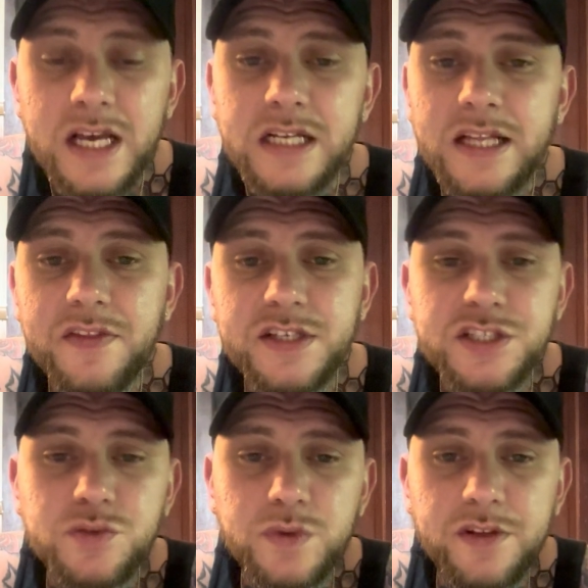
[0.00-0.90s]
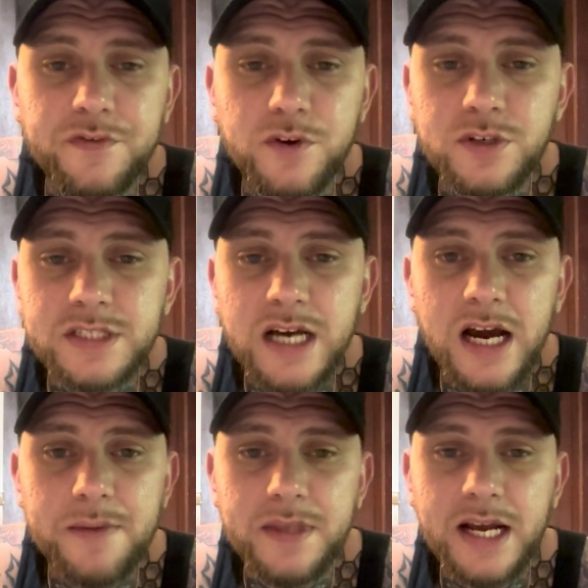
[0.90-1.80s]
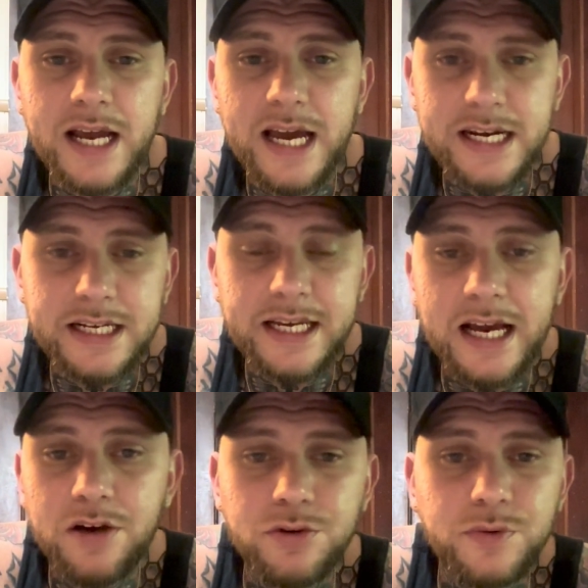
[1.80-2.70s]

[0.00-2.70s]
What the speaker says: Now, this is when the first time that I had an encounter